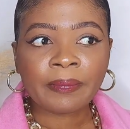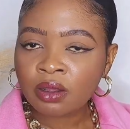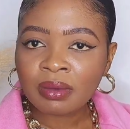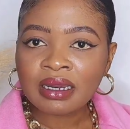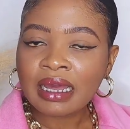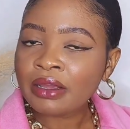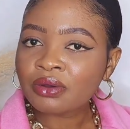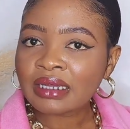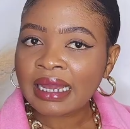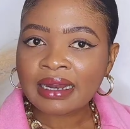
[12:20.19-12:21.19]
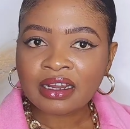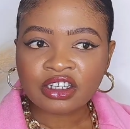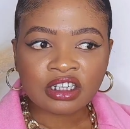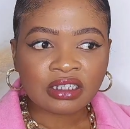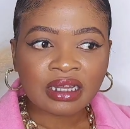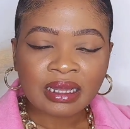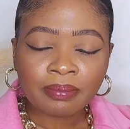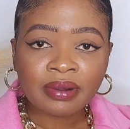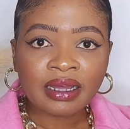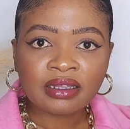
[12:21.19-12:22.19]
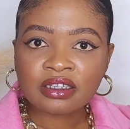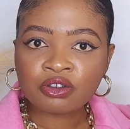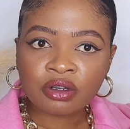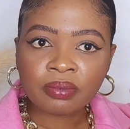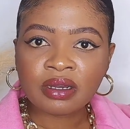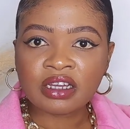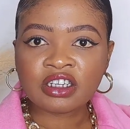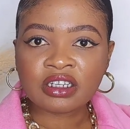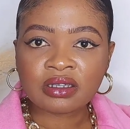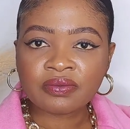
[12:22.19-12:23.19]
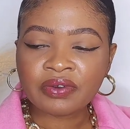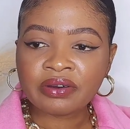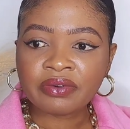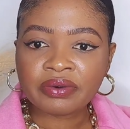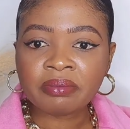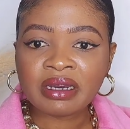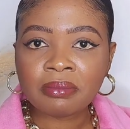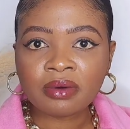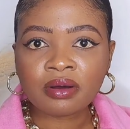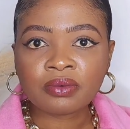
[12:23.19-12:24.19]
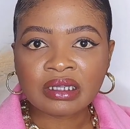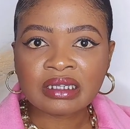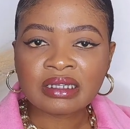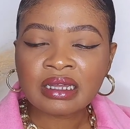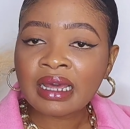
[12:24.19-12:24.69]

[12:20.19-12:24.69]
Normally, I use eyelashes. I apply these strip lashes, the very, very minimal ones.